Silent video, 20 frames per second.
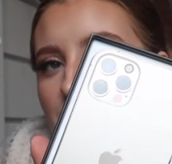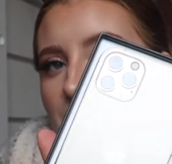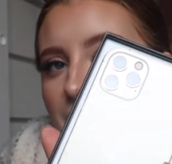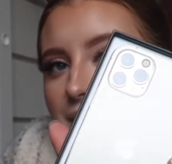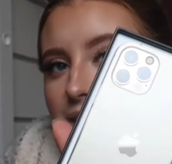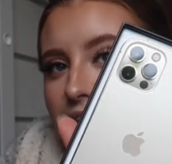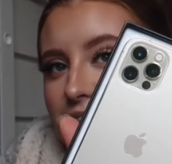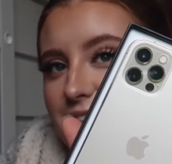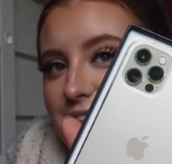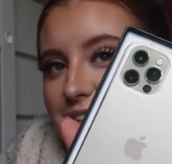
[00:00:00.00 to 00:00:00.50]
but
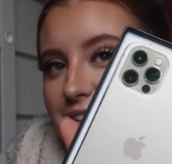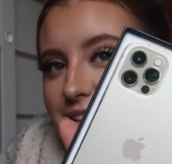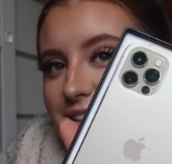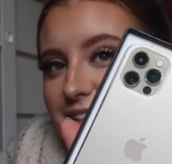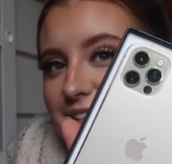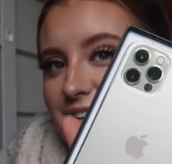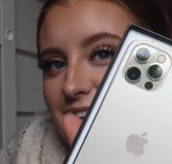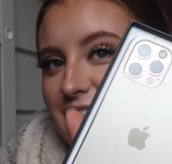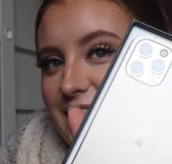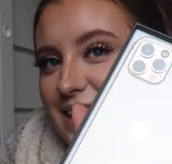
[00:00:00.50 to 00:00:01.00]

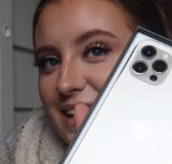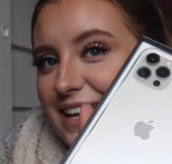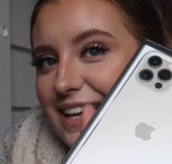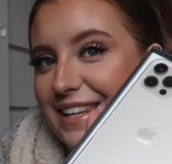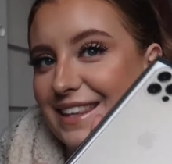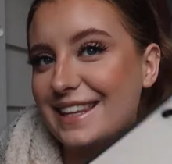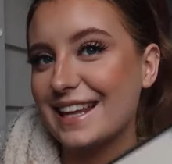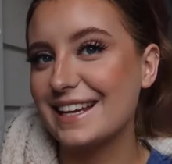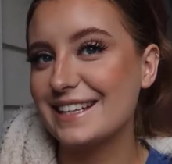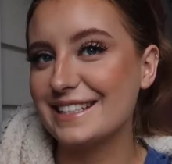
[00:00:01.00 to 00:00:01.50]

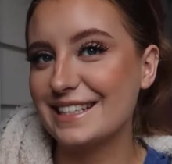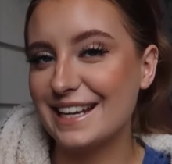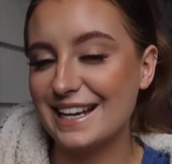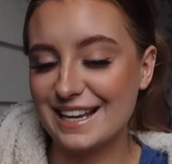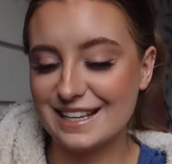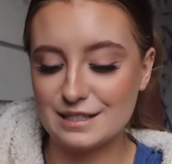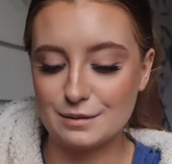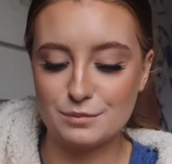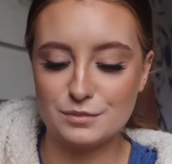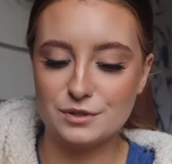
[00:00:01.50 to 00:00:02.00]
there she
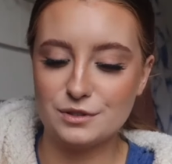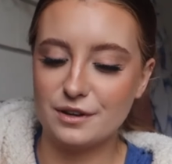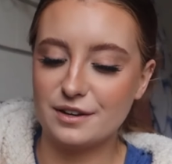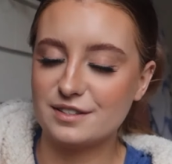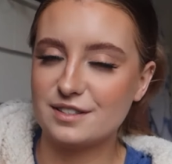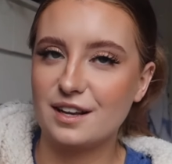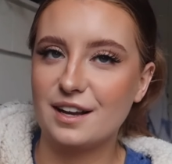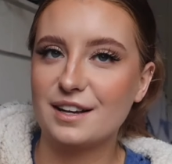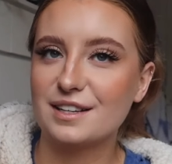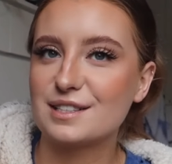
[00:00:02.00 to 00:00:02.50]
is. I'm so
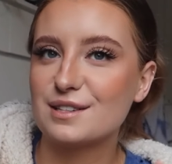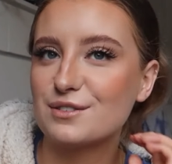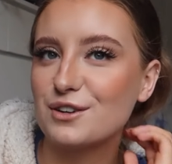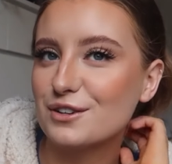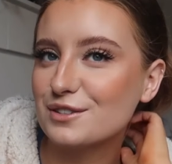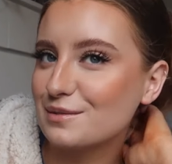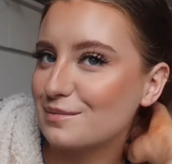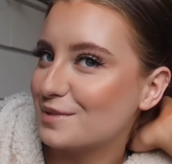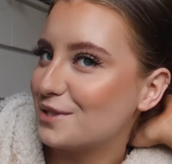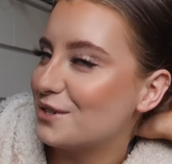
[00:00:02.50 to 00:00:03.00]
excited because I've
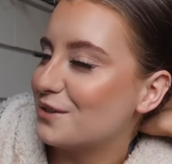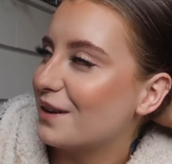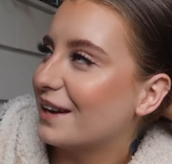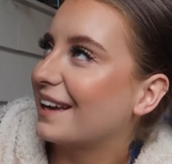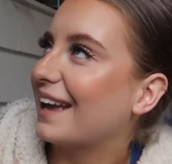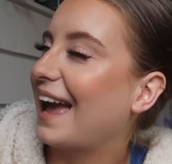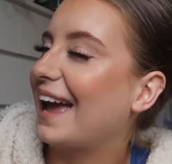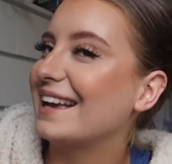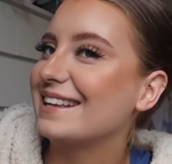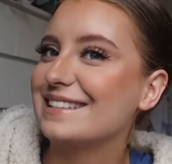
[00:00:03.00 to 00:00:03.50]
got some new
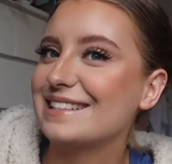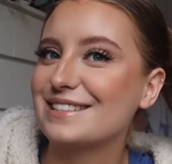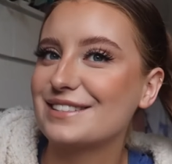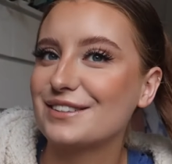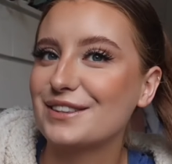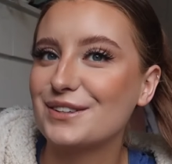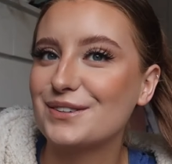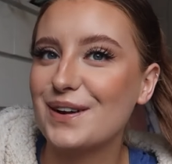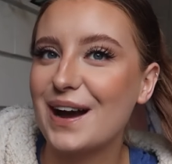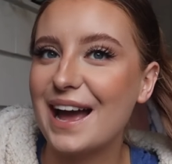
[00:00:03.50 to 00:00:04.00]
cases
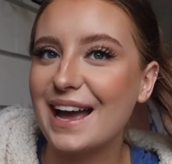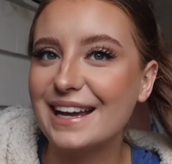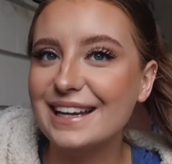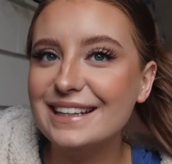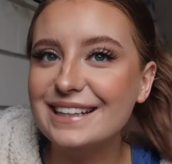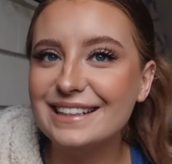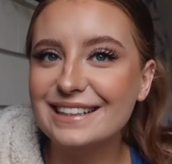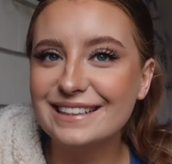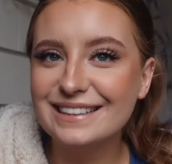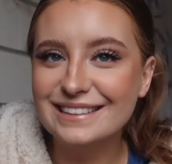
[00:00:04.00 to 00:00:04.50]
on the
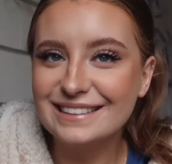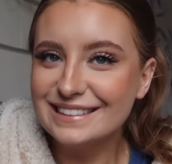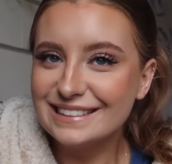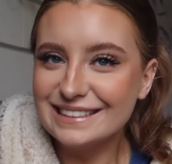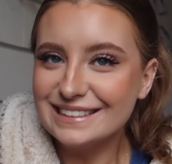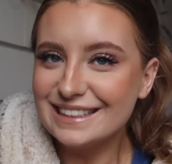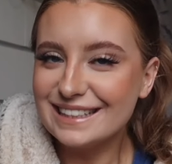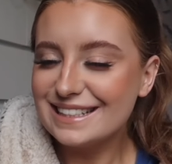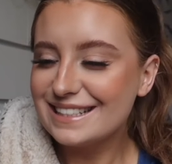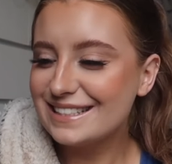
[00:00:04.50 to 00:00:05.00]
way.
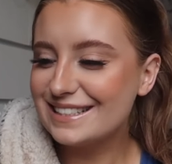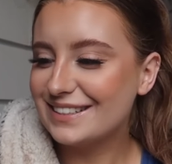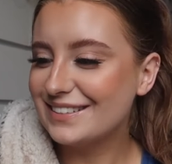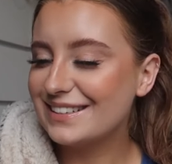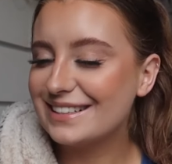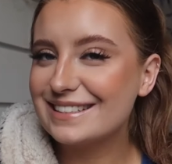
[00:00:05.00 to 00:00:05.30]
So